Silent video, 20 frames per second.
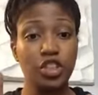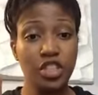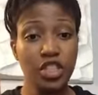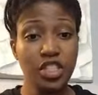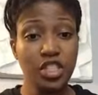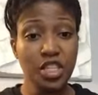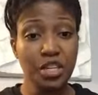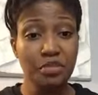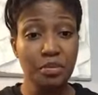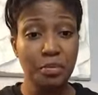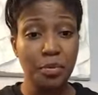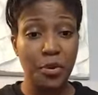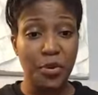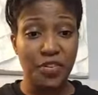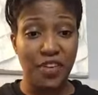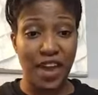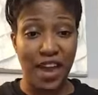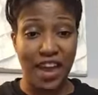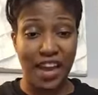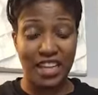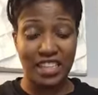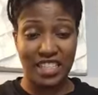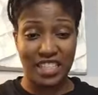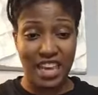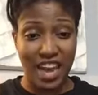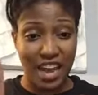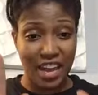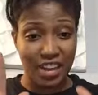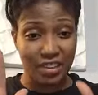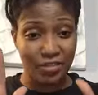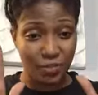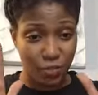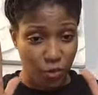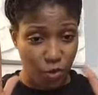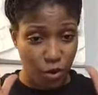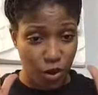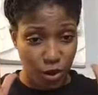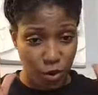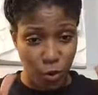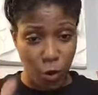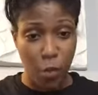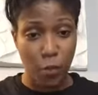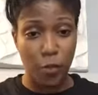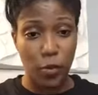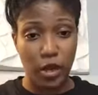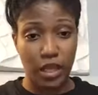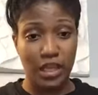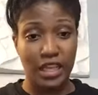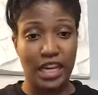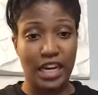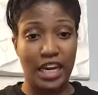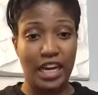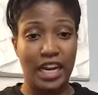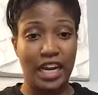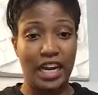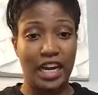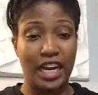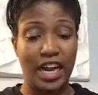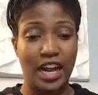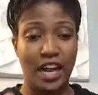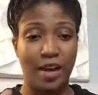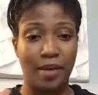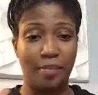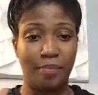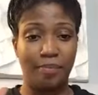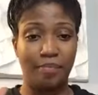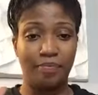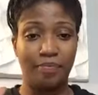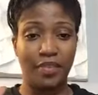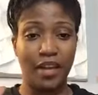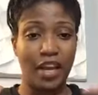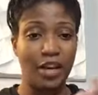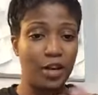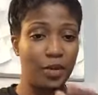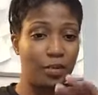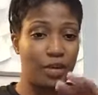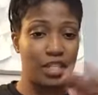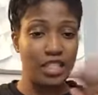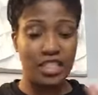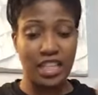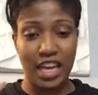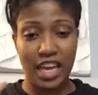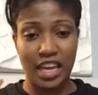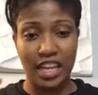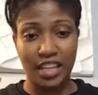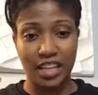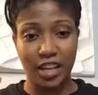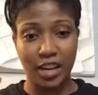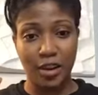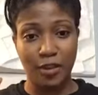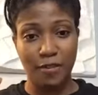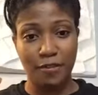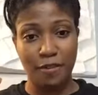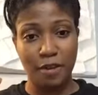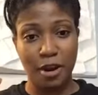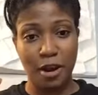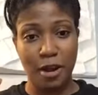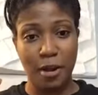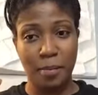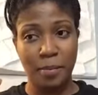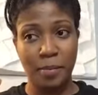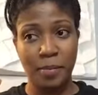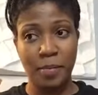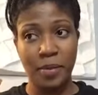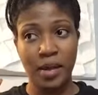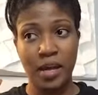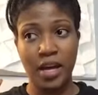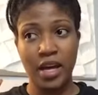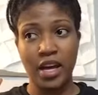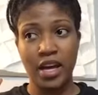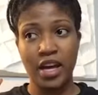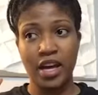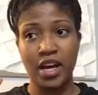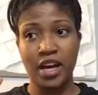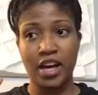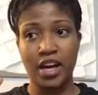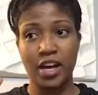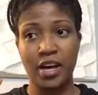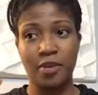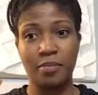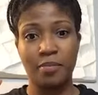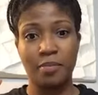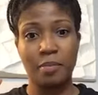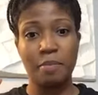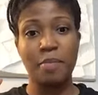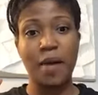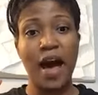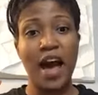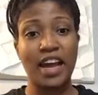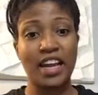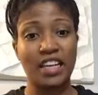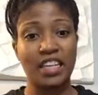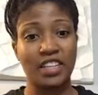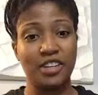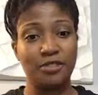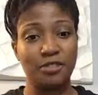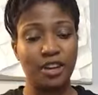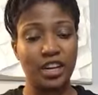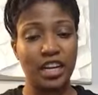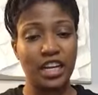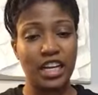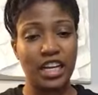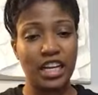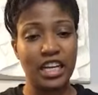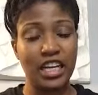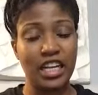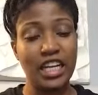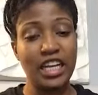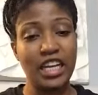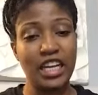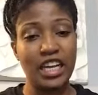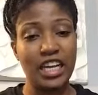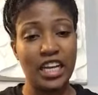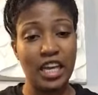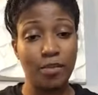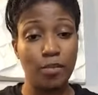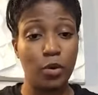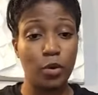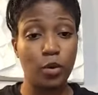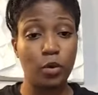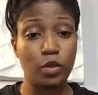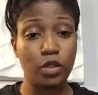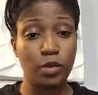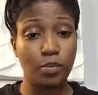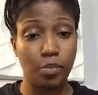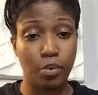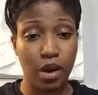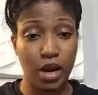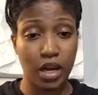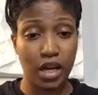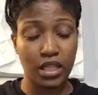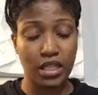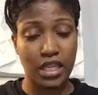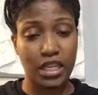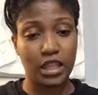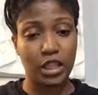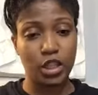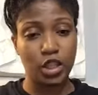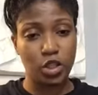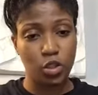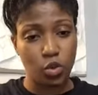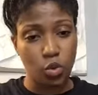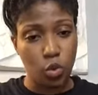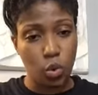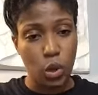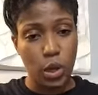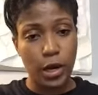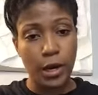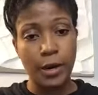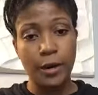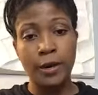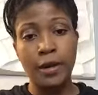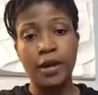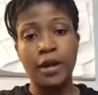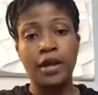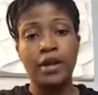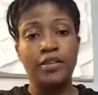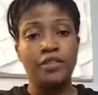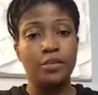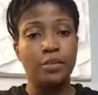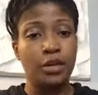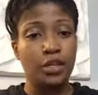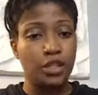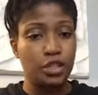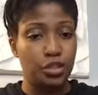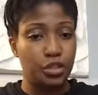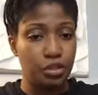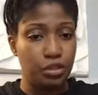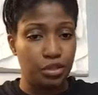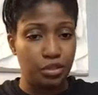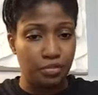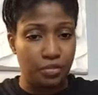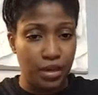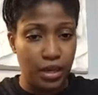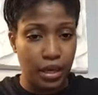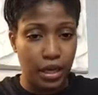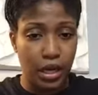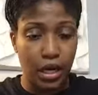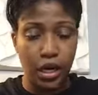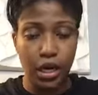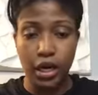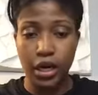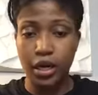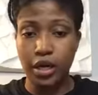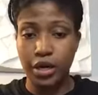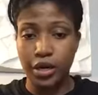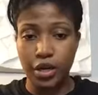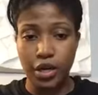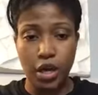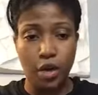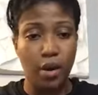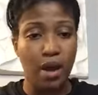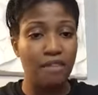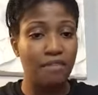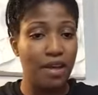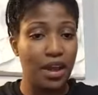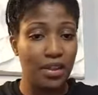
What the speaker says: just to remove haze, not for normal cleaning. And you want to stand clear from buying different cleaning chemicals and products at the store. You want to just use your vinegar? No,